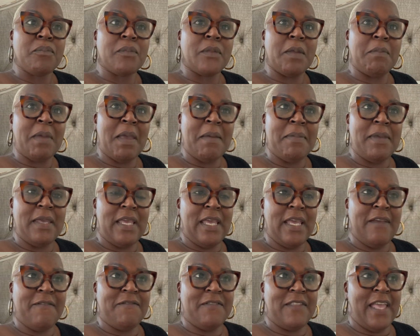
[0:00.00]

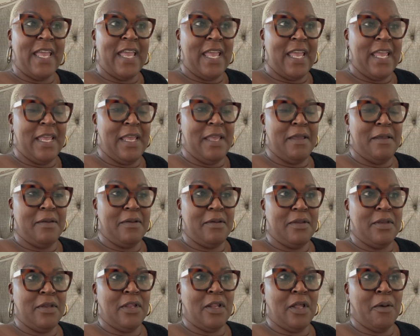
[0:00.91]
if they,
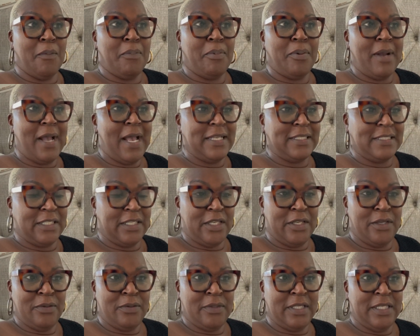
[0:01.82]
you know,
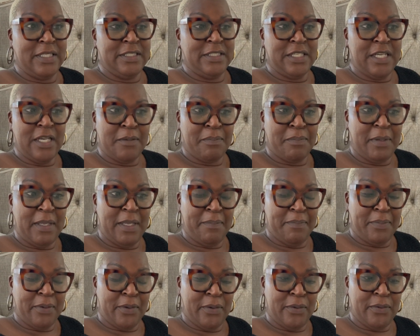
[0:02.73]
prosecute these young
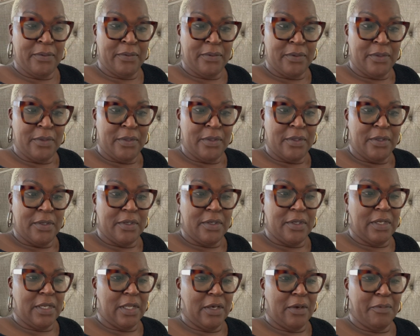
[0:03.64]
people,
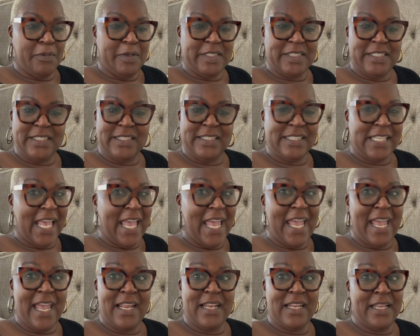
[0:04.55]
you know, which is
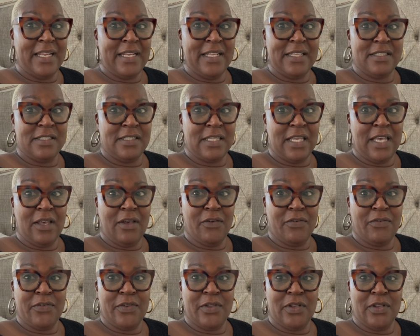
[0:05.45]
sad in
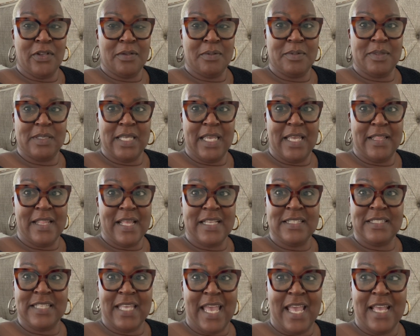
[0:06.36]
itself, you know what I'm saying?
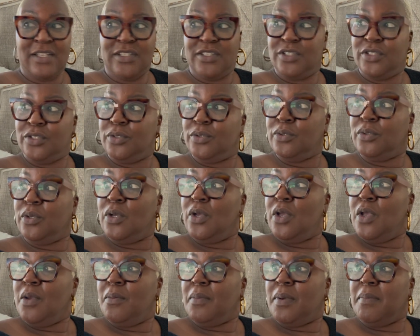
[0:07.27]
That's sad too.
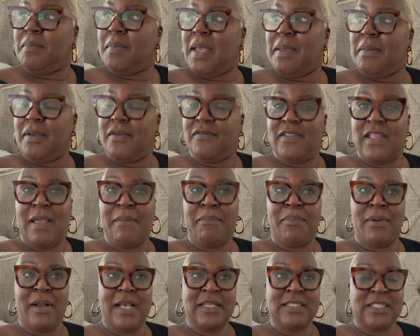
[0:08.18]
But maybe if they
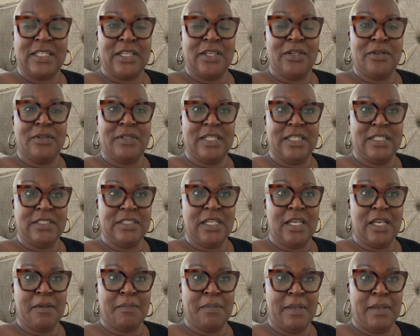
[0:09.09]
prosecute these
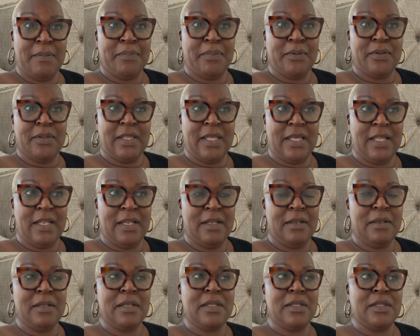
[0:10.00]
young people,
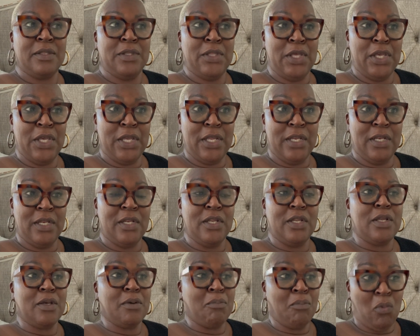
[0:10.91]

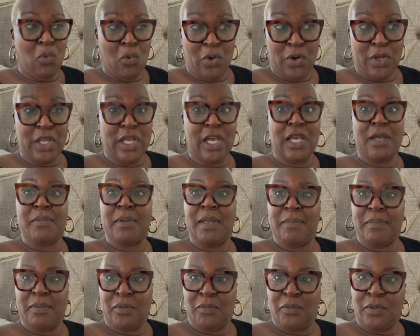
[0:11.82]
then more young
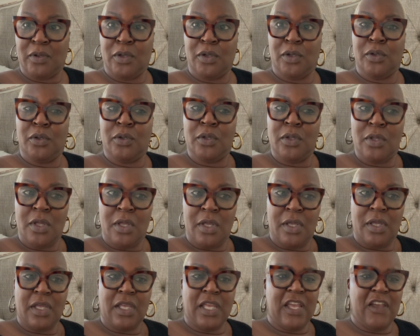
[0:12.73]
people will
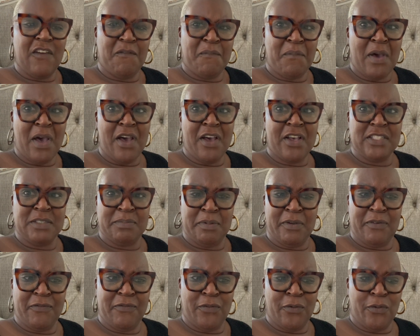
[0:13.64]
give pause
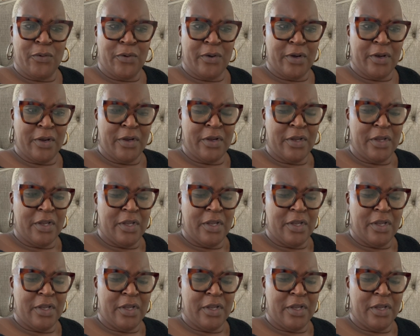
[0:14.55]
before,